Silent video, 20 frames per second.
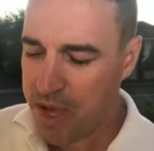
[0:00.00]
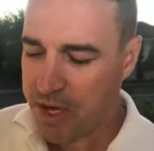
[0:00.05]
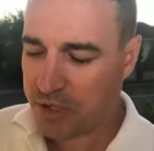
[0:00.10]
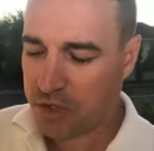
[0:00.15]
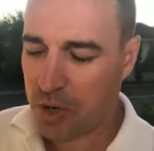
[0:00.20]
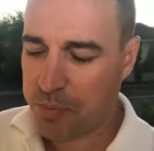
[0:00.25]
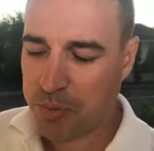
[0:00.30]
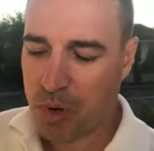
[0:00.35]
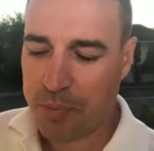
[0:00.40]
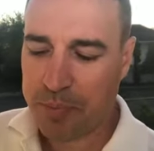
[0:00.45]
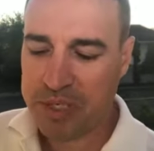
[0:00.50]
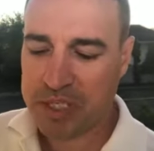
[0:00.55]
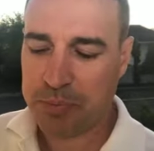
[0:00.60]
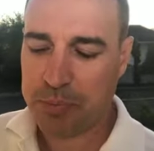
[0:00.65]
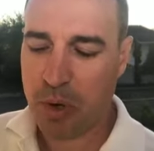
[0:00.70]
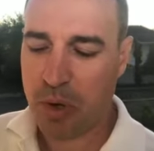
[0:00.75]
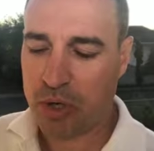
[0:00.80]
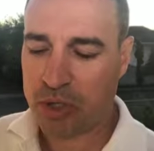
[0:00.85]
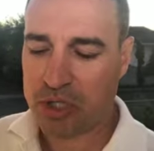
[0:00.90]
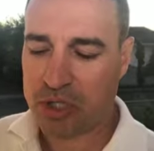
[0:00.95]
So properties
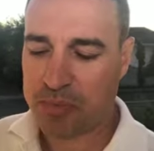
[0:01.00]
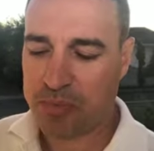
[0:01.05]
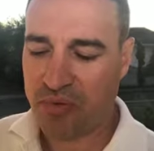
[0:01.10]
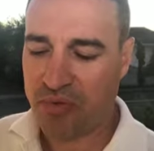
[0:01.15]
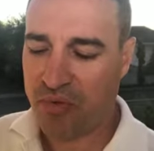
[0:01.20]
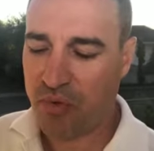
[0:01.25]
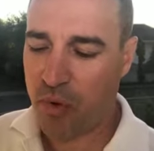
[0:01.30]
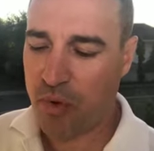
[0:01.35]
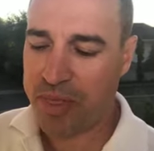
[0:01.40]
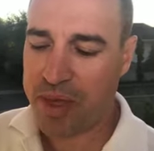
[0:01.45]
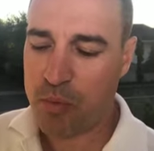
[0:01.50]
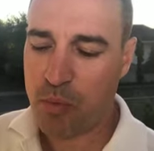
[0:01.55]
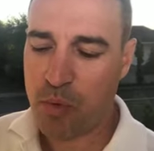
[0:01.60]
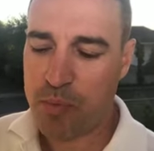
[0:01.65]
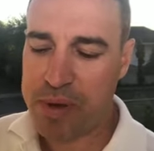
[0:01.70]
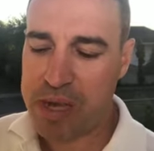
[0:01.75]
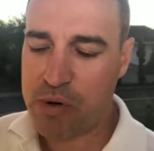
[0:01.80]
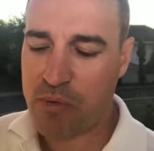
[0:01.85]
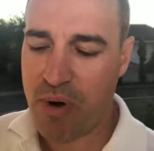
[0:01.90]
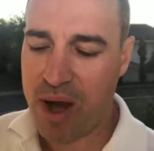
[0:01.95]
purchased before then will
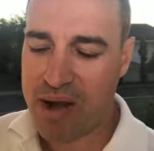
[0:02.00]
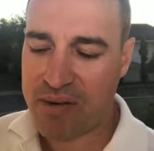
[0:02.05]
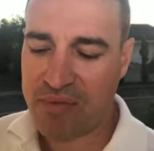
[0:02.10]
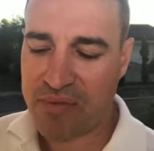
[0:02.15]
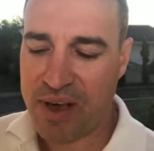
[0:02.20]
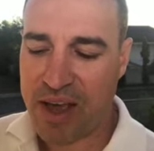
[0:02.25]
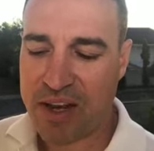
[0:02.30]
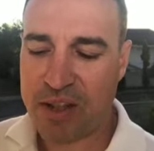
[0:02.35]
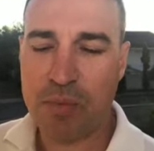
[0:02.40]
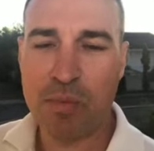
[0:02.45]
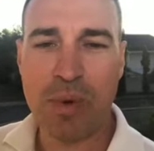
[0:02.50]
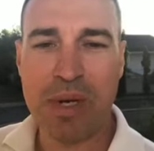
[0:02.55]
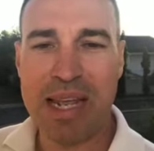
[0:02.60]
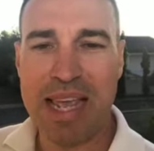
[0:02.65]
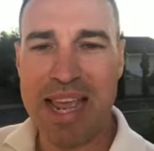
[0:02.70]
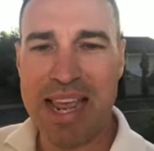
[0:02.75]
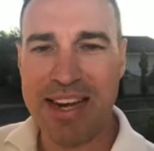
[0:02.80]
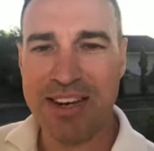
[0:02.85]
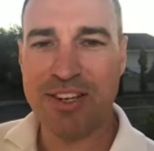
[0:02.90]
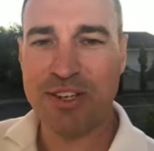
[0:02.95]
be grandfathered with
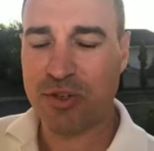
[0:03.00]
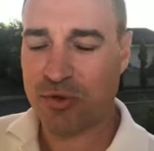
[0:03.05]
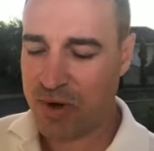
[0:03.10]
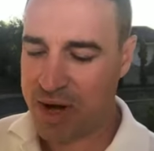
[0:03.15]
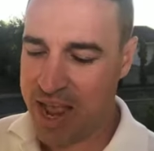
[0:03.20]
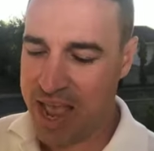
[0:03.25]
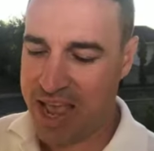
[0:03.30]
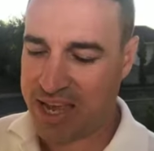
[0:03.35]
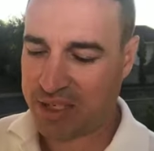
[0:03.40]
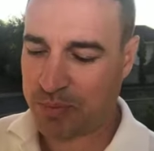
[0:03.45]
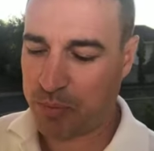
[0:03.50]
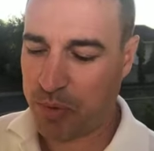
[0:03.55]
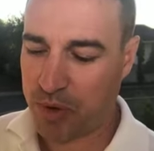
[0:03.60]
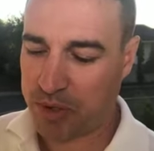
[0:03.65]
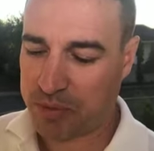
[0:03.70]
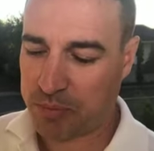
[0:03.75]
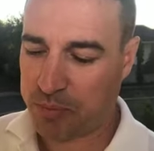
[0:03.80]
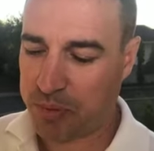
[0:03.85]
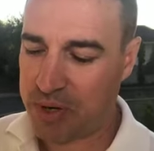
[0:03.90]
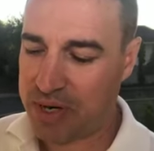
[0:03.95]
industry experts
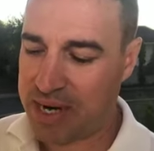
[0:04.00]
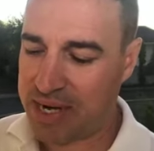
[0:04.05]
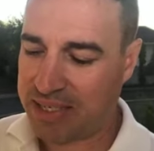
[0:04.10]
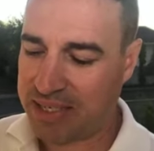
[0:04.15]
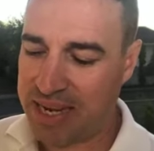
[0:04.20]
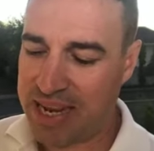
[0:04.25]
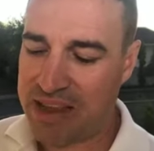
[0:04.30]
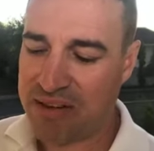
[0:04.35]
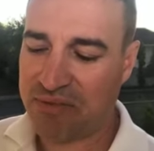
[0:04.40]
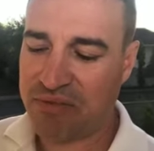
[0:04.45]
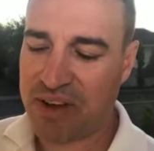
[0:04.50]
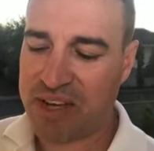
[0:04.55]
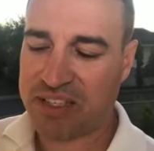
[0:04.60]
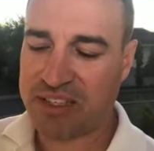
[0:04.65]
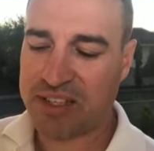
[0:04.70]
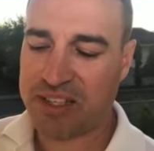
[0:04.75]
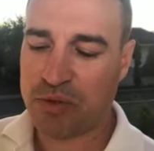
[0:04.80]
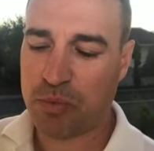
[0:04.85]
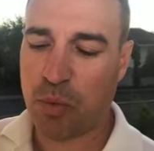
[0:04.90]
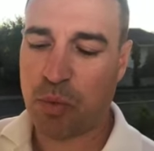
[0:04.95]
experts predicting
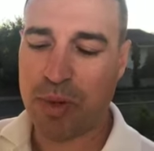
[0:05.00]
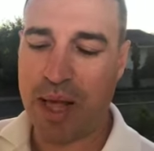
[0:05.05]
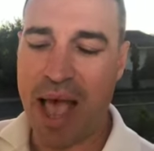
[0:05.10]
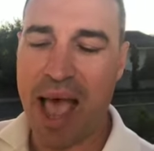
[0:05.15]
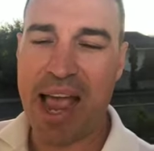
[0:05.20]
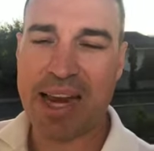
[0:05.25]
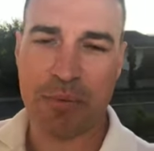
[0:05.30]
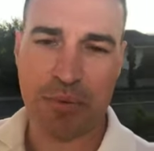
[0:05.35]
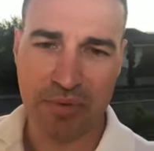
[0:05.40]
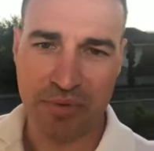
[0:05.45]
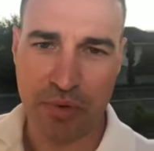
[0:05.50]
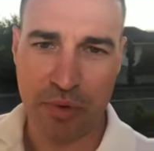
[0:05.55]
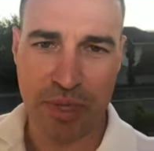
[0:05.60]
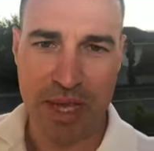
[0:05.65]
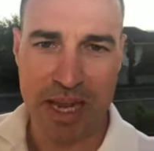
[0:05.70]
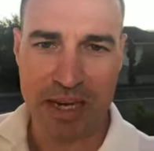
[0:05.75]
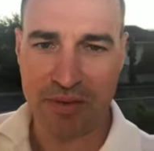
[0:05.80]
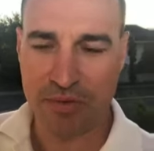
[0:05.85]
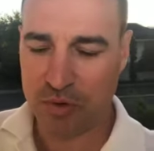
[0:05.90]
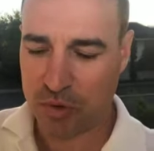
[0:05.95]
investors will act before
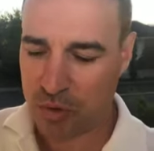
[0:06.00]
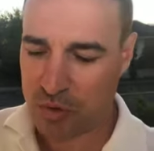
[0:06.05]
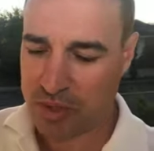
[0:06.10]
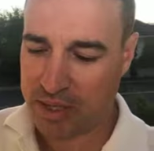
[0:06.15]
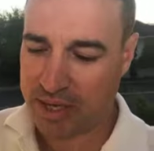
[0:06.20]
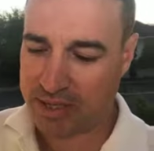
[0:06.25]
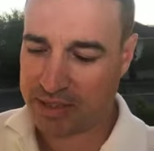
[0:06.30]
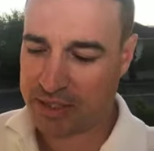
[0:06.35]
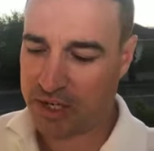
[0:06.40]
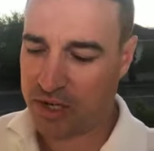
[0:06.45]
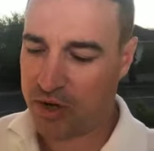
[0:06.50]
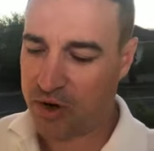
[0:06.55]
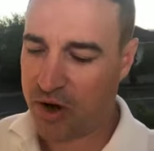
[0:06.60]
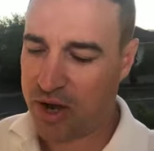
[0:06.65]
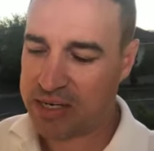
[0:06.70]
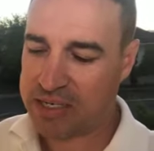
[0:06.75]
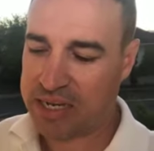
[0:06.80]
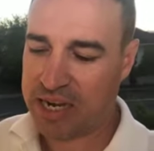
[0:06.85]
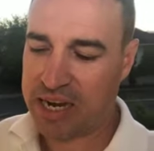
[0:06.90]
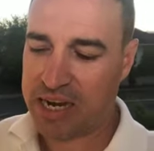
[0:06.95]
the end of
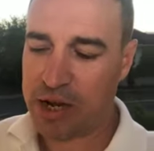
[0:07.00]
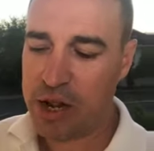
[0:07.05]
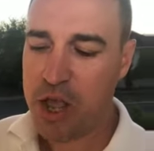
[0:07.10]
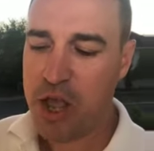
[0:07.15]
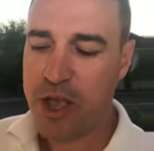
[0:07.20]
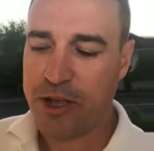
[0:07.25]
2019